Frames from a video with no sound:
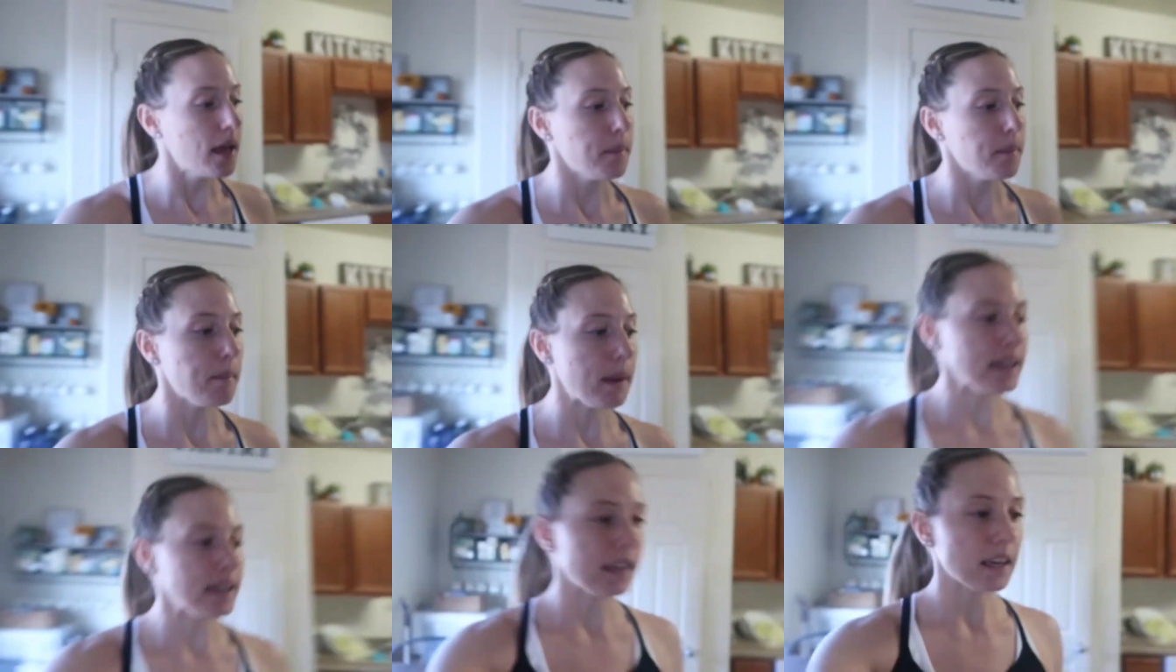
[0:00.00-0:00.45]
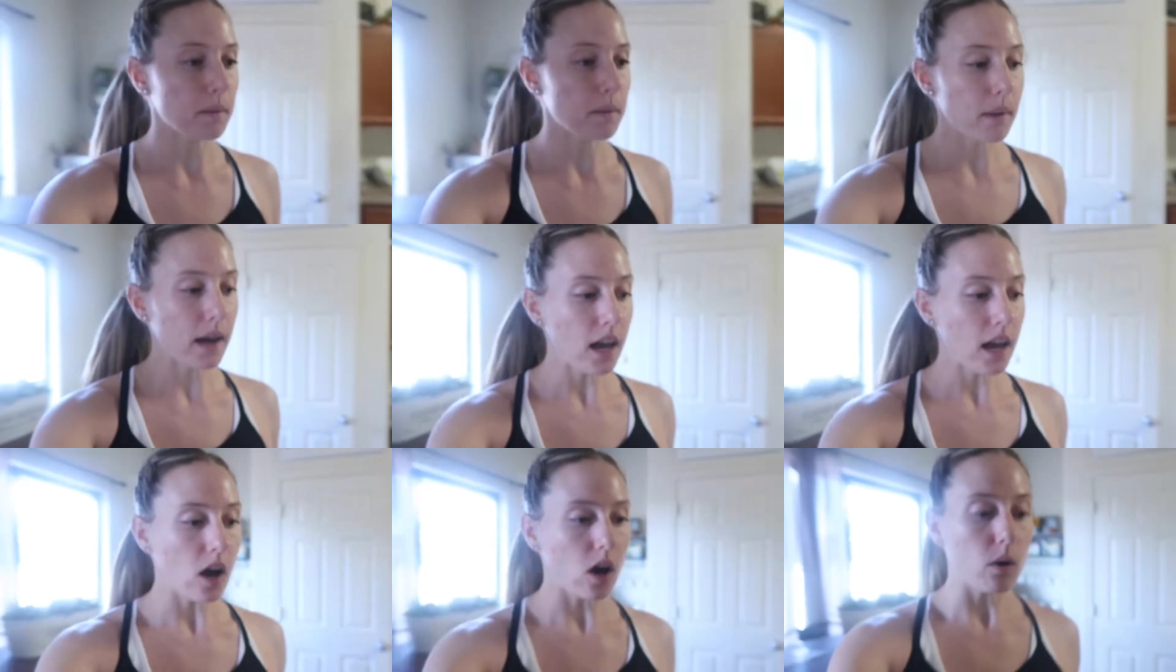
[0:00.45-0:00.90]
making
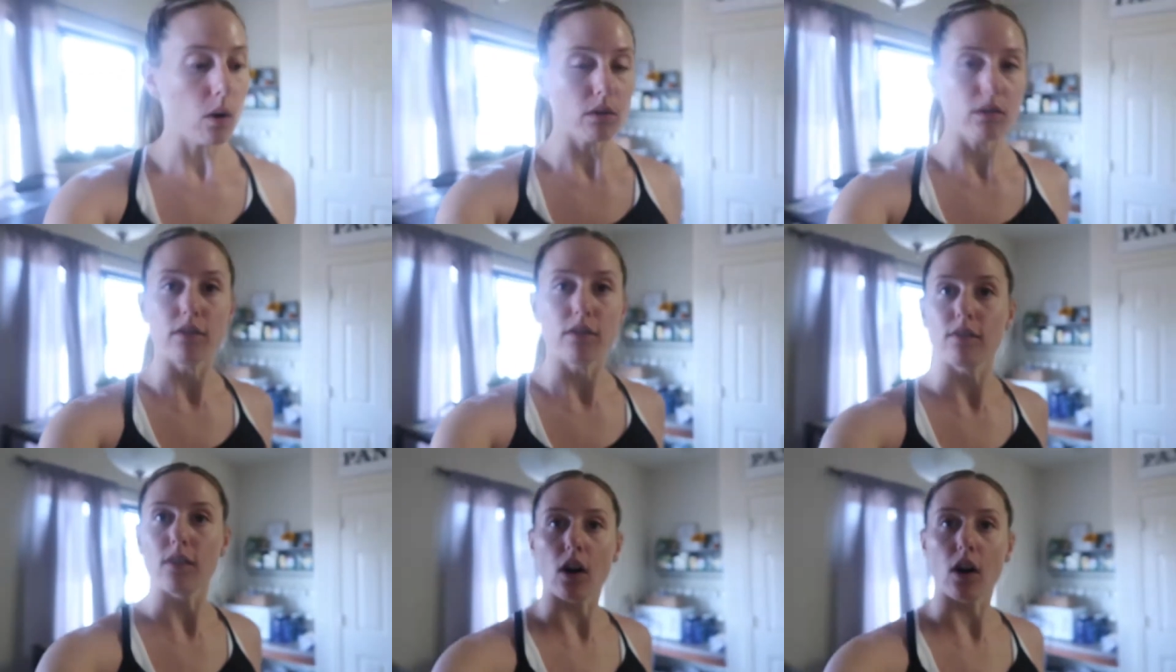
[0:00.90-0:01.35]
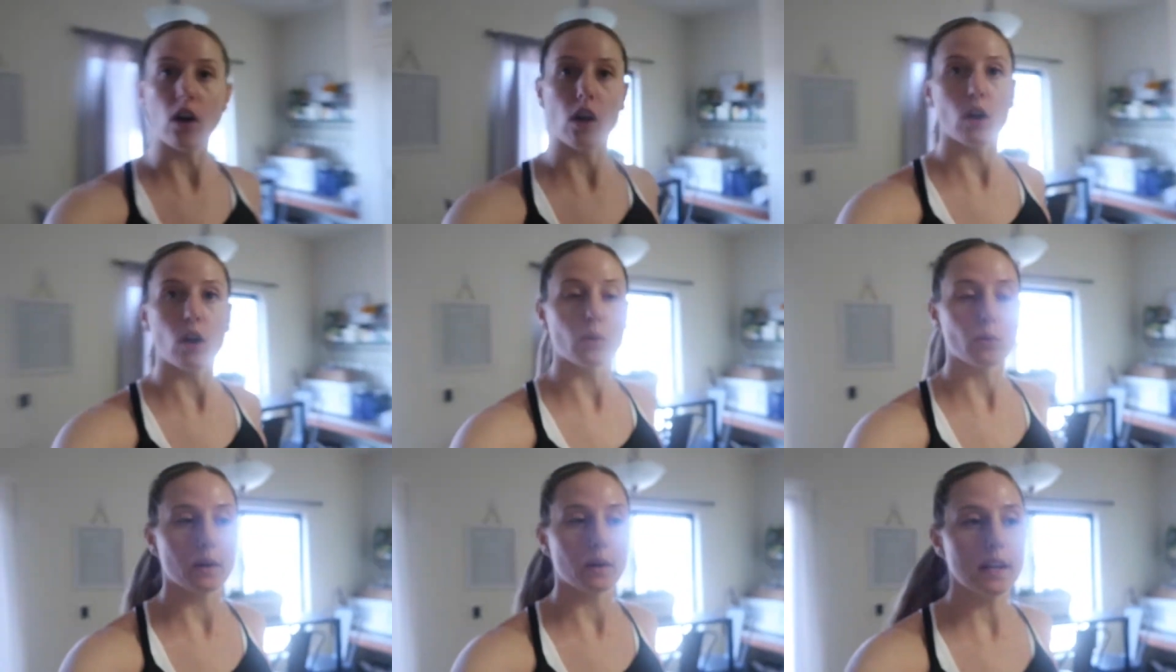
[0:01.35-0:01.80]
my own
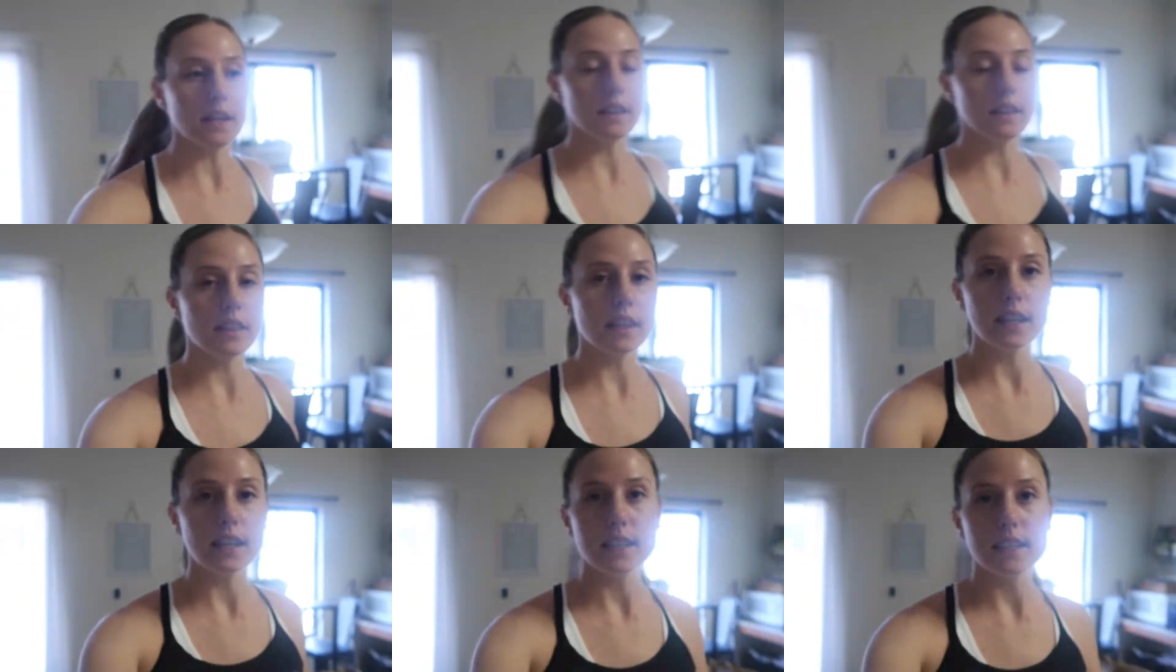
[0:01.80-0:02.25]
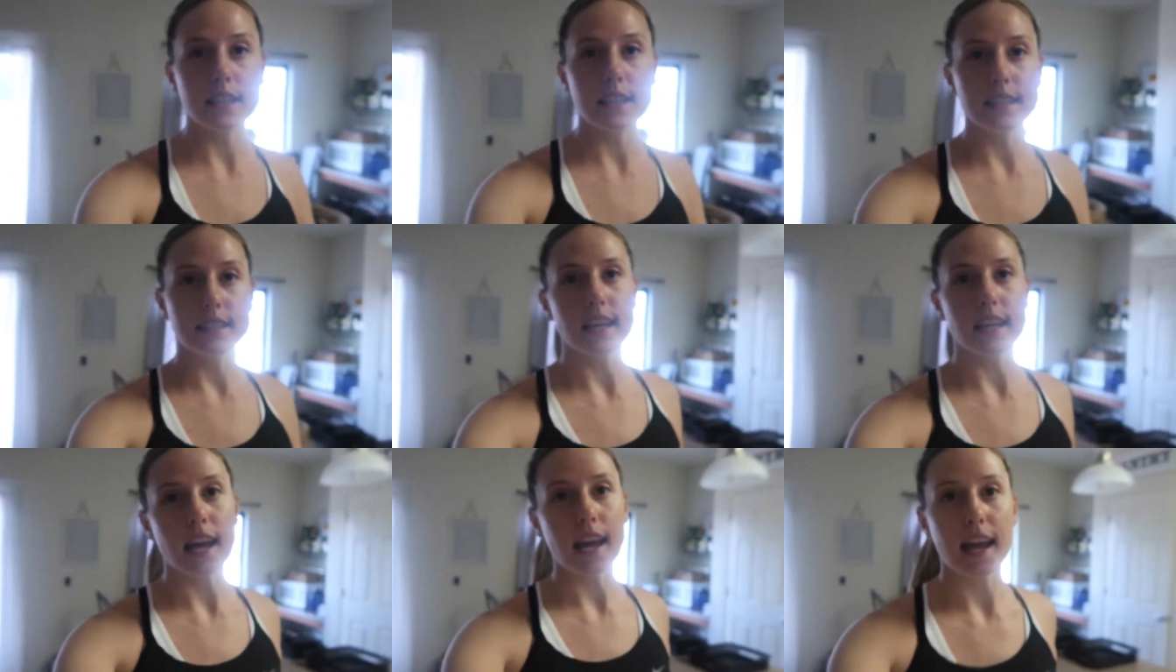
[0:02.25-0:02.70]
fall wreath
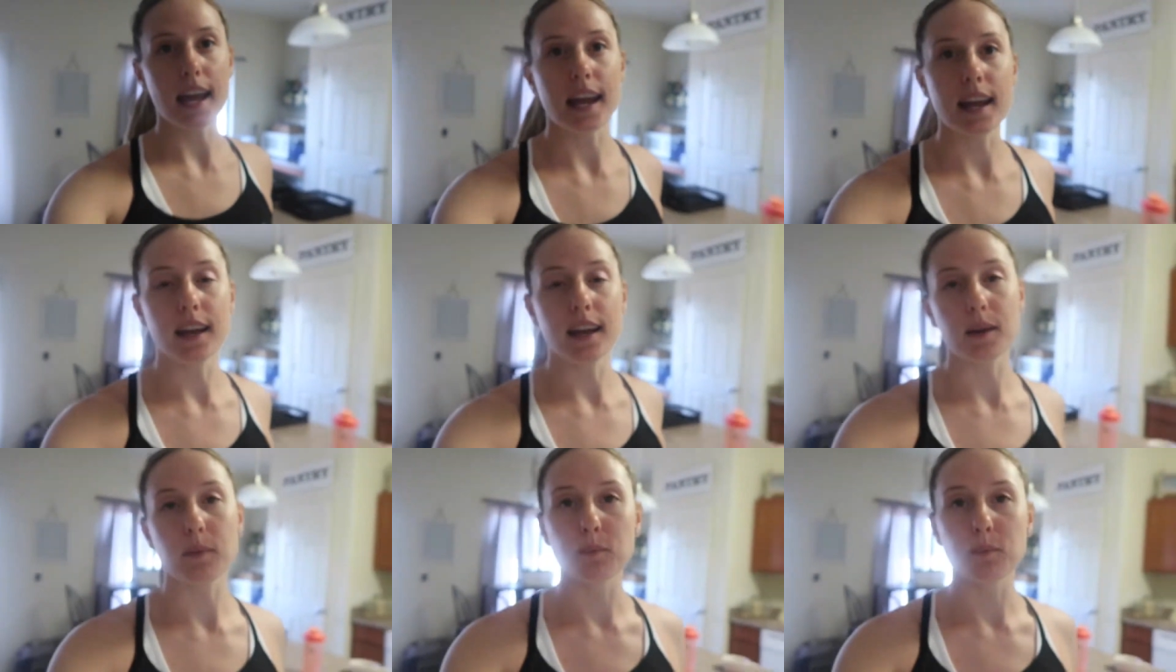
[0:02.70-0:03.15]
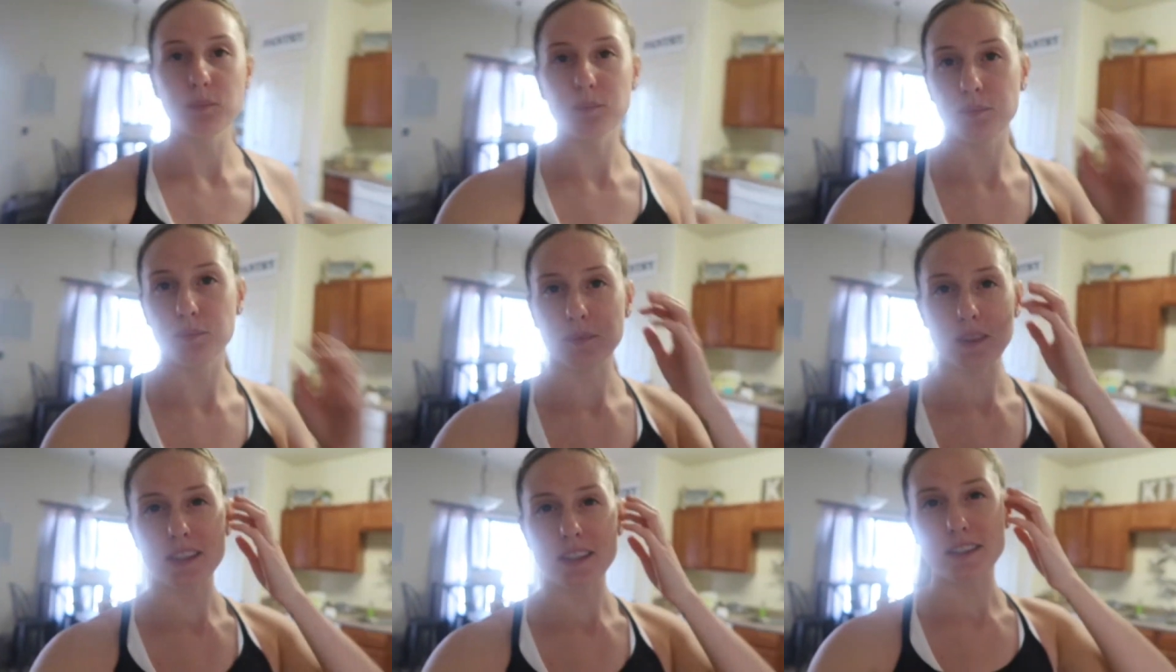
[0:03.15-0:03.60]
today,
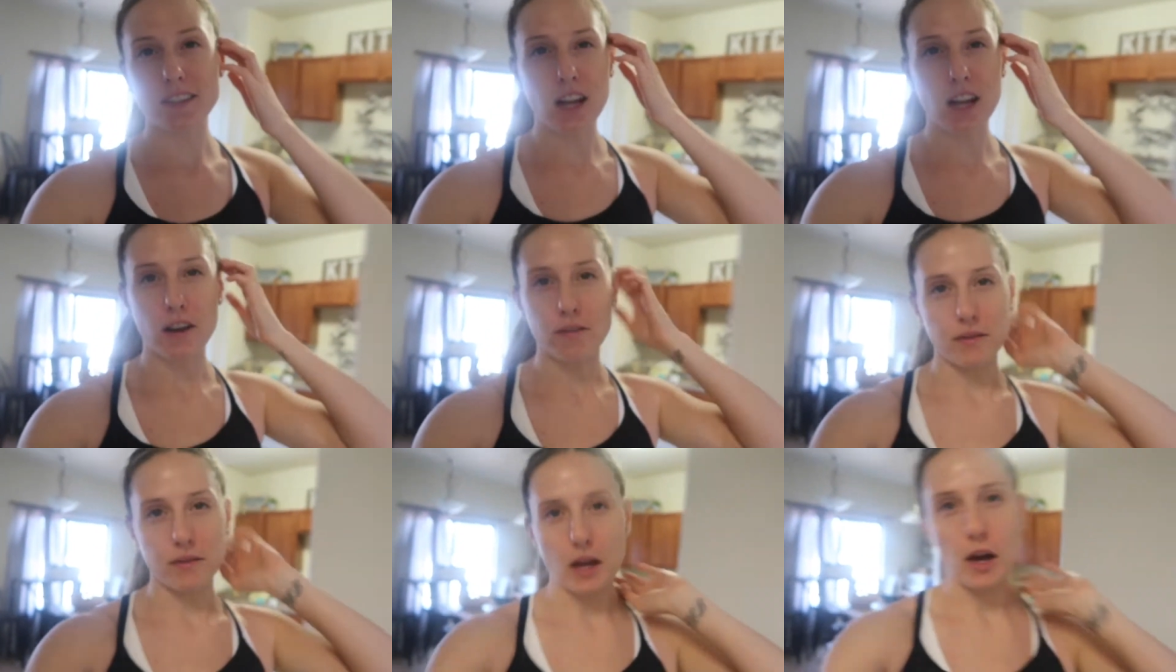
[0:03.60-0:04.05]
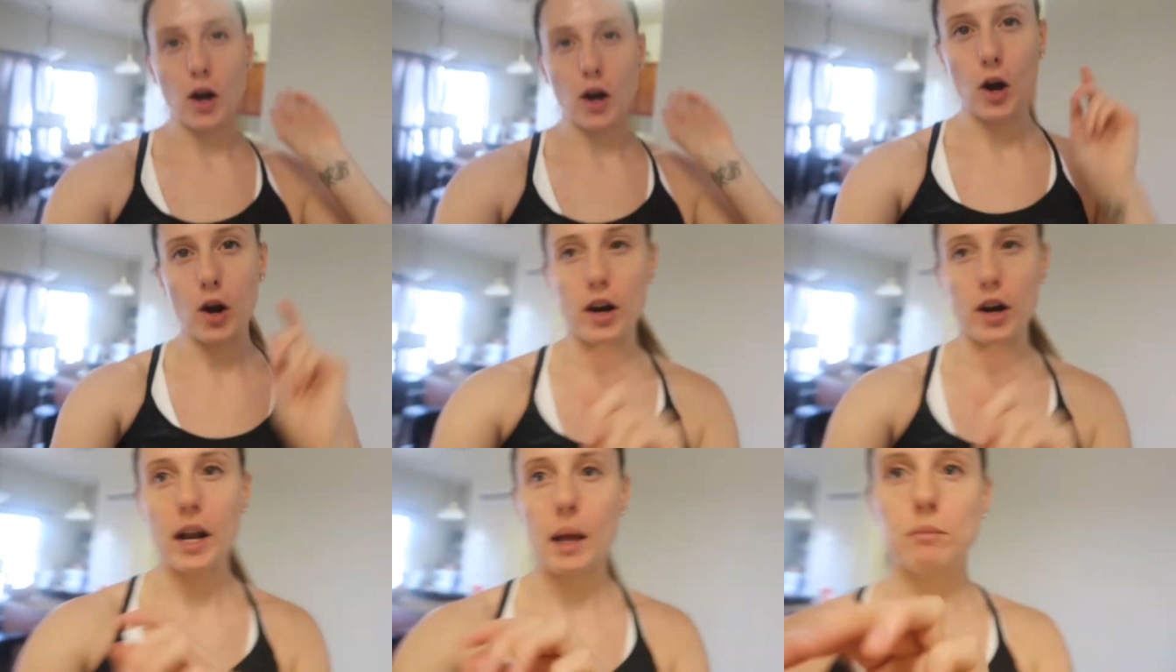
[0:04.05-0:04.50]
and it's not that
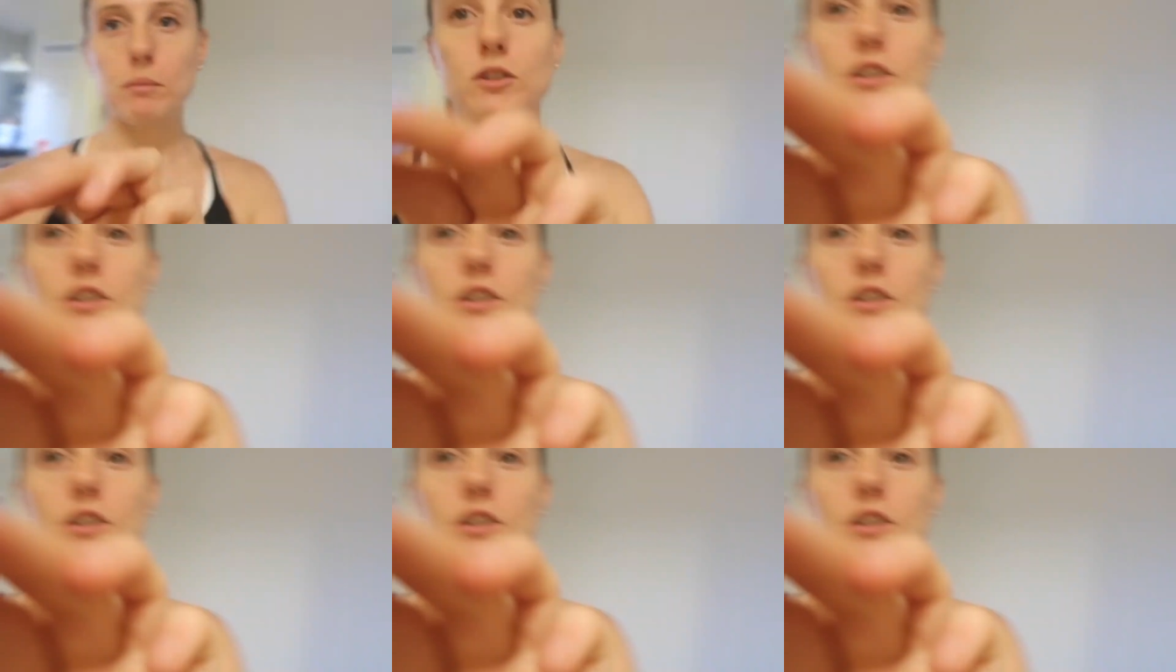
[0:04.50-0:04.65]
hard. I'm